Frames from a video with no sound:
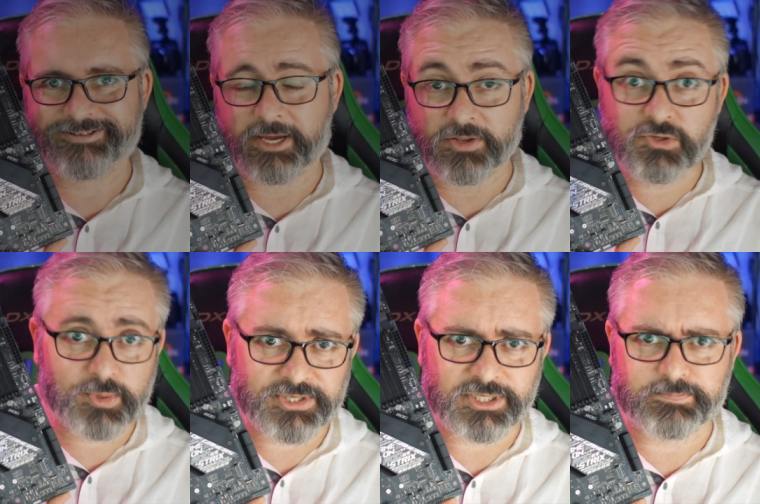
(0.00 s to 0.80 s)
And those
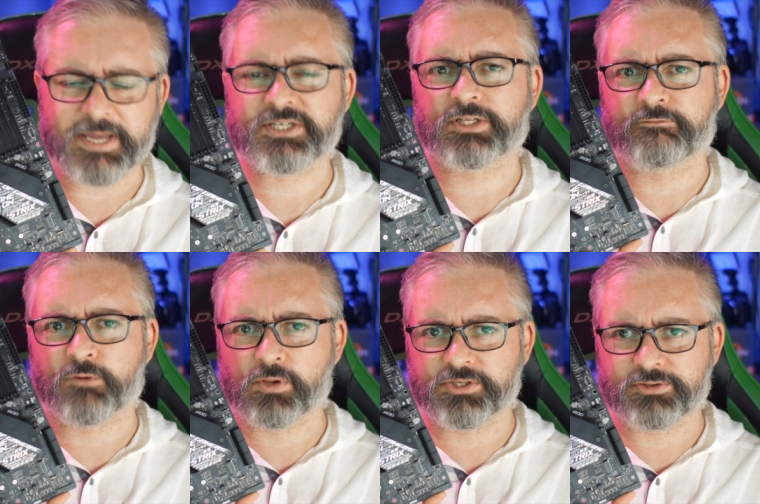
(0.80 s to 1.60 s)
reasons basically
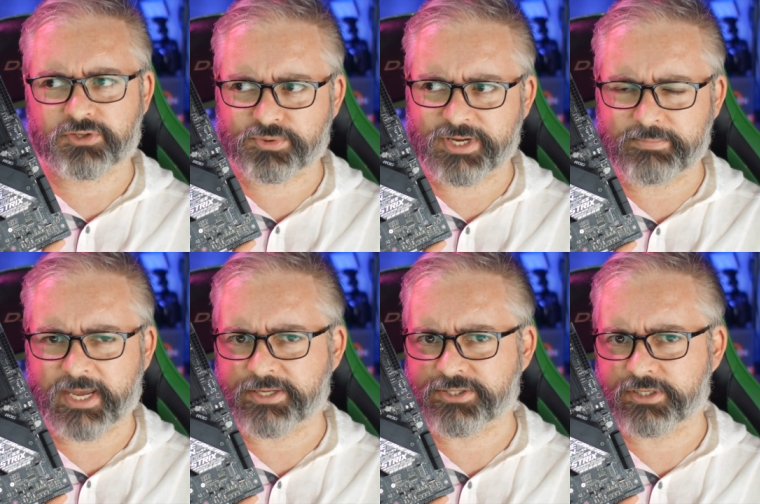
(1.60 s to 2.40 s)
fall into three
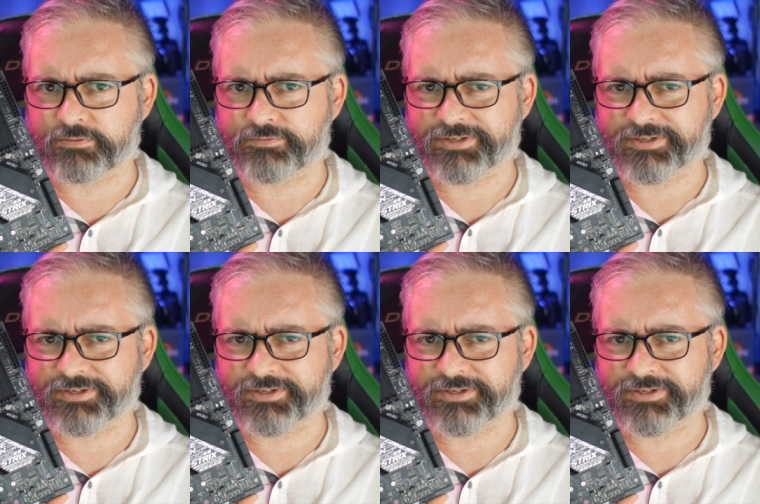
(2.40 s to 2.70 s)
main sort of